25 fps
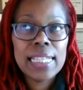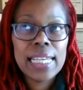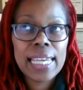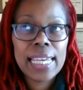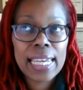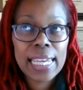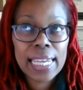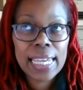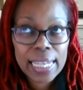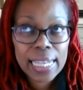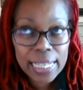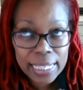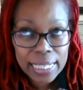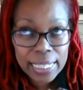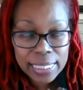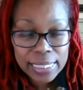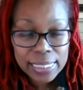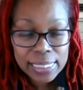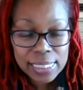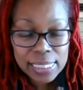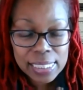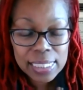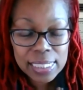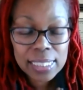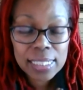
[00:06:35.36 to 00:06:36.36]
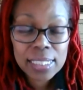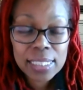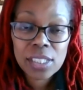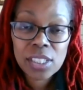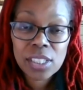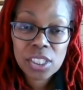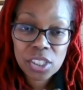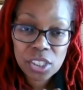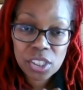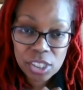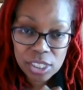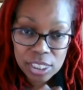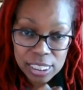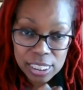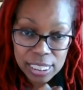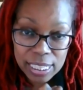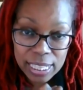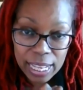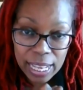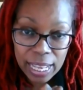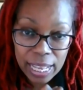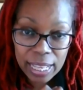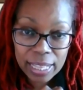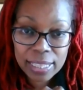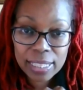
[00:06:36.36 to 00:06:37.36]
And in addition to
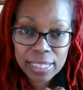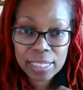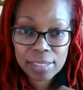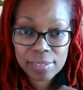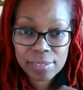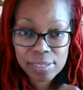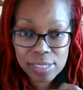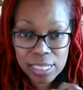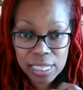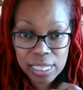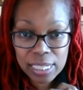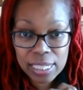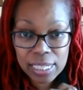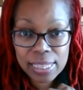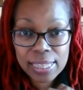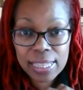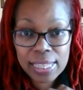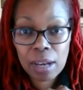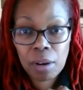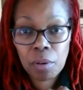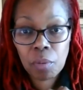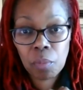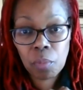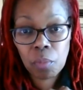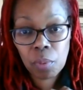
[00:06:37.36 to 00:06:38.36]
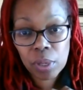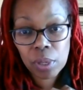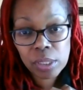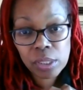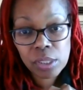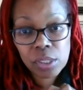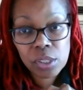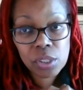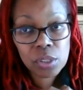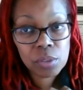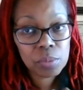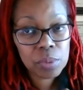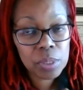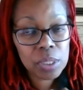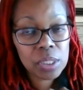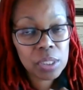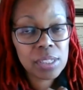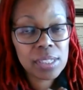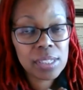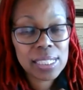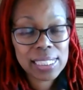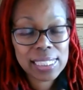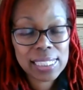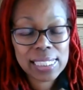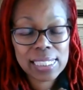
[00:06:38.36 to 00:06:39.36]
that, they have stated that once you reach
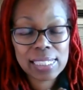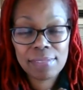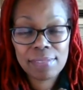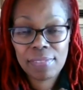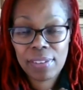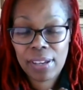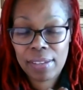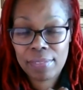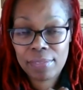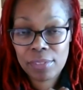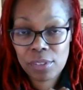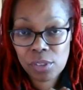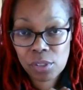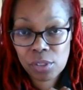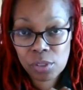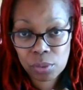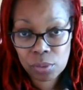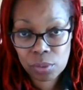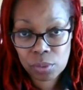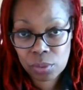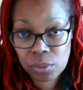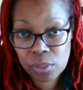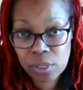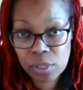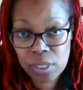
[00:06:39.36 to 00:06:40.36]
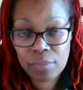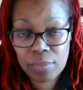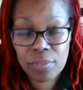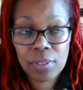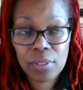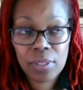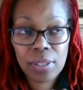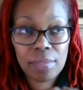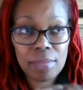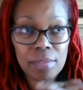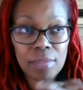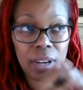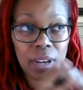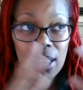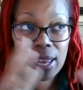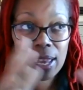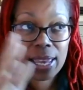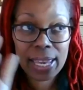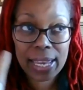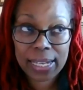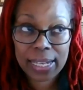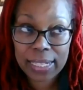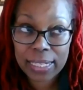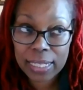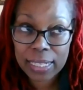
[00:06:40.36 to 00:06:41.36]
65 years old, if you have not
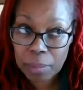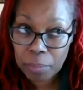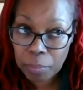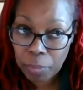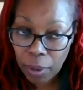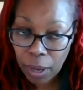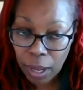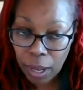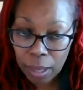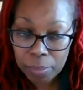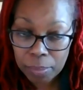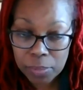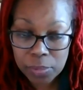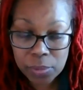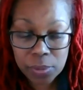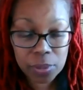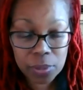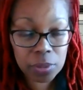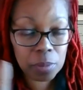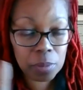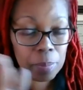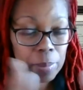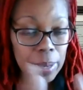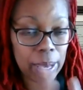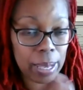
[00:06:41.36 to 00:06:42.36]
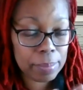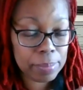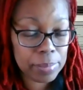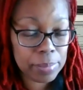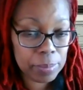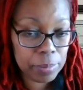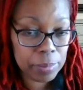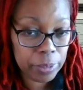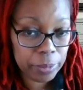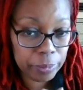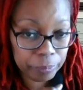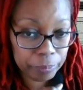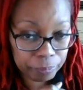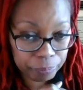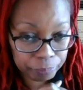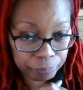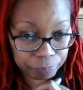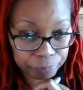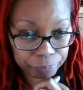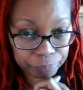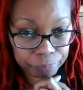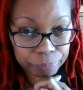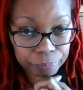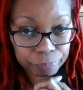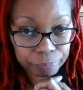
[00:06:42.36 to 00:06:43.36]
had any problems with your PAP smear
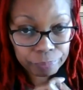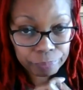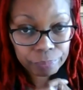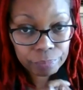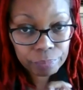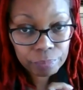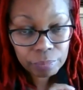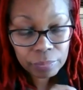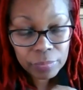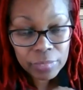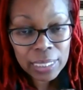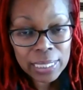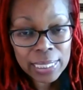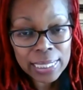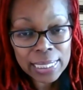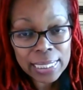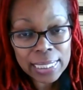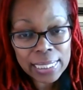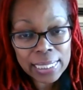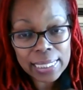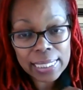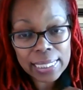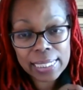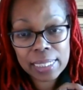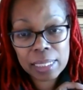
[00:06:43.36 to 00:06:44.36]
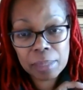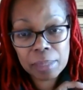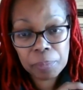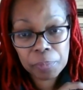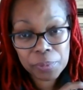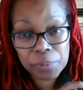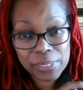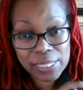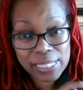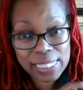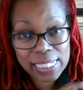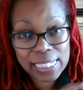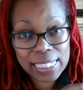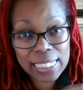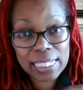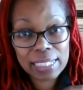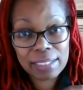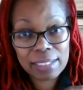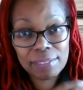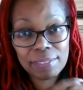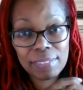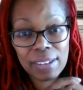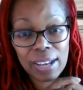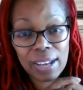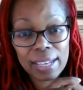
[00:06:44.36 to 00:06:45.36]
in the
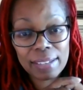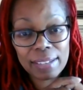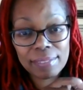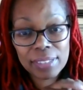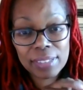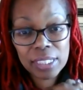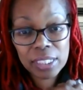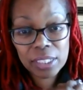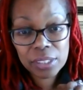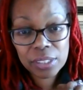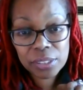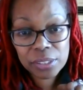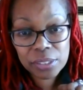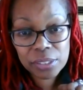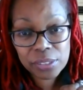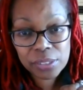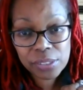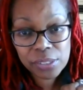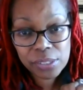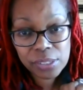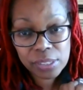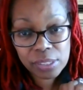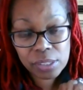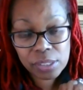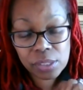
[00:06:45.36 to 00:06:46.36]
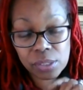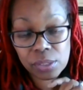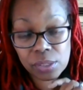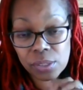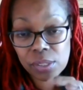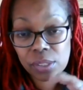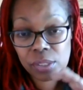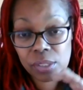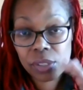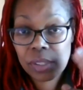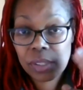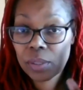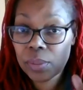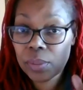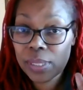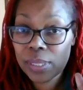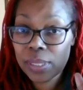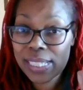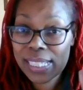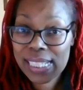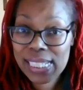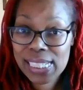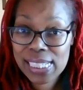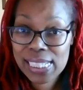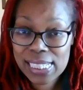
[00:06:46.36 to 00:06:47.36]
preceding 5 years, so since you were
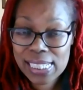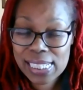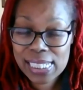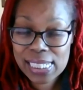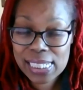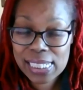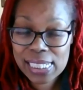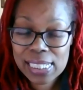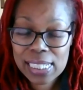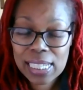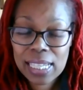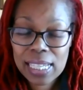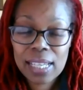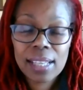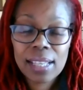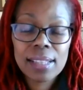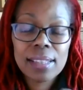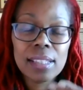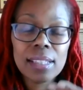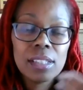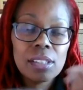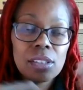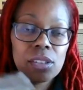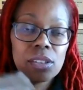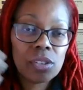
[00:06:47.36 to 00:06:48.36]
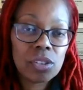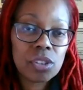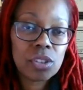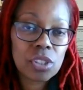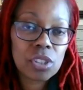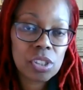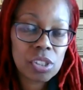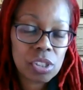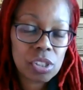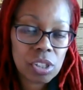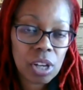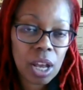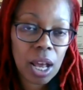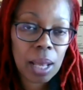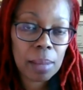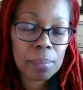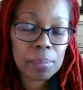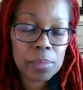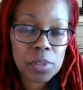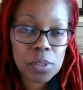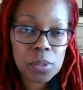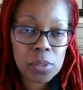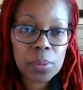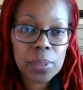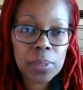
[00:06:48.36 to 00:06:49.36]
60, then you should stop
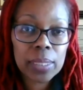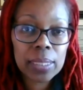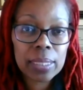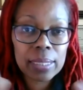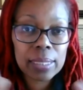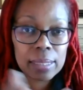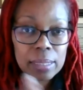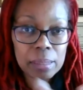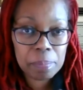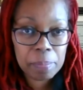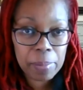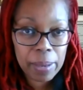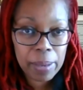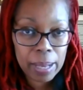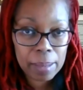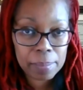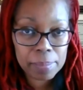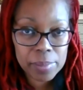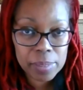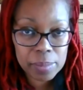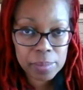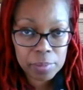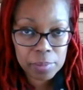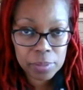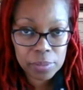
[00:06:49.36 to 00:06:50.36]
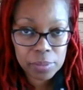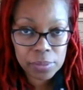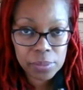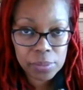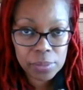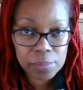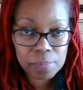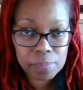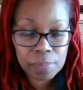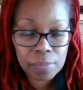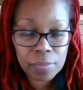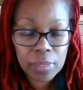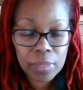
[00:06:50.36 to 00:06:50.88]
doing the PAP smears.